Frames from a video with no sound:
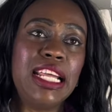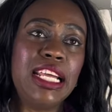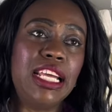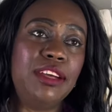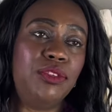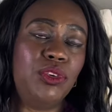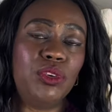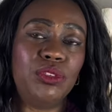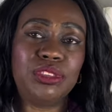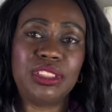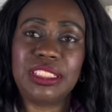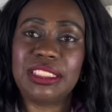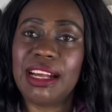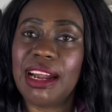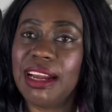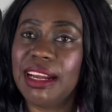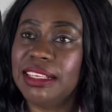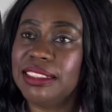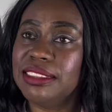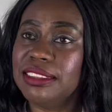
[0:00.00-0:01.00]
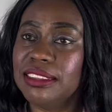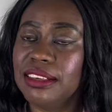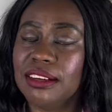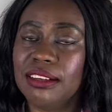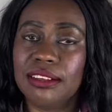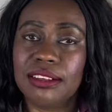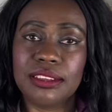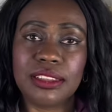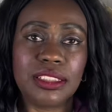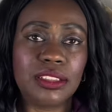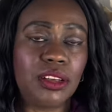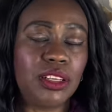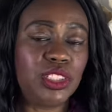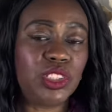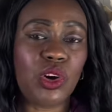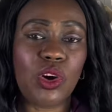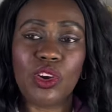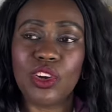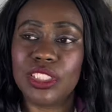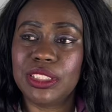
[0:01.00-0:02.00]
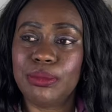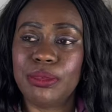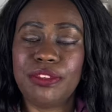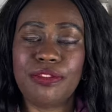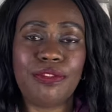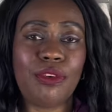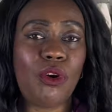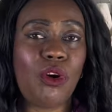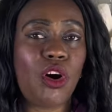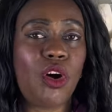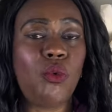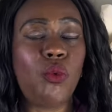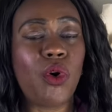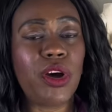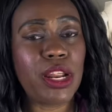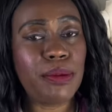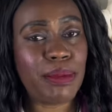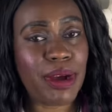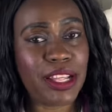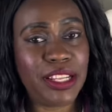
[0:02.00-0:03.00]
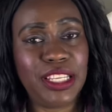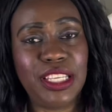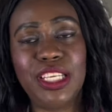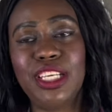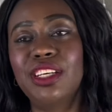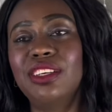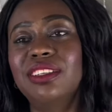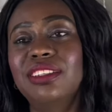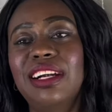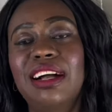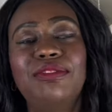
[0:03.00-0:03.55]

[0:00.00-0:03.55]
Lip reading: If you've started solid colors before, what about neon?